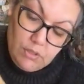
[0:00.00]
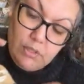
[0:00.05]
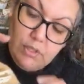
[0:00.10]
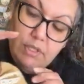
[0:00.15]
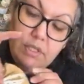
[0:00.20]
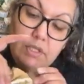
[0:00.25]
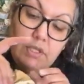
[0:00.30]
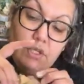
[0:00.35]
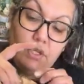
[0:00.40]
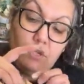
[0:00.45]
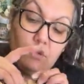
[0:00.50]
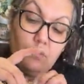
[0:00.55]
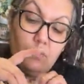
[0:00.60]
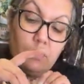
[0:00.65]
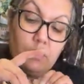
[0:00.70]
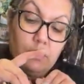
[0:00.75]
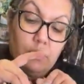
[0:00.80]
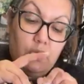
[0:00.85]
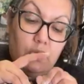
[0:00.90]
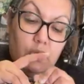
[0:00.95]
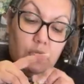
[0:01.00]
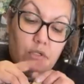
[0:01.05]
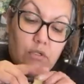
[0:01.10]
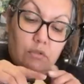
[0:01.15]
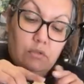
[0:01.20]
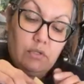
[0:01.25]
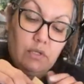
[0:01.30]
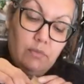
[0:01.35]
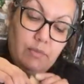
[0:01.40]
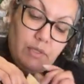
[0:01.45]
here with our
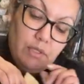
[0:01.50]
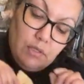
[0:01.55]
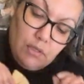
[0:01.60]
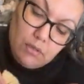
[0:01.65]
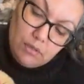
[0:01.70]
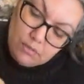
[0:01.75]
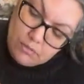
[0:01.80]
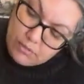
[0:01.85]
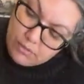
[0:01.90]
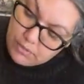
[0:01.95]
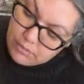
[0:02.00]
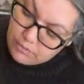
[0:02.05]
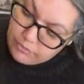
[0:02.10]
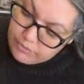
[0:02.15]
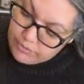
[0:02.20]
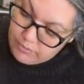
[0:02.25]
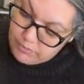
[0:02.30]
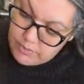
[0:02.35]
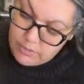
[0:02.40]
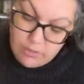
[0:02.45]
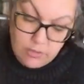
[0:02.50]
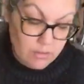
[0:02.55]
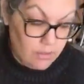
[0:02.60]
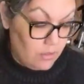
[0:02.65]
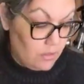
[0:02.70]
grubby, not our grubby,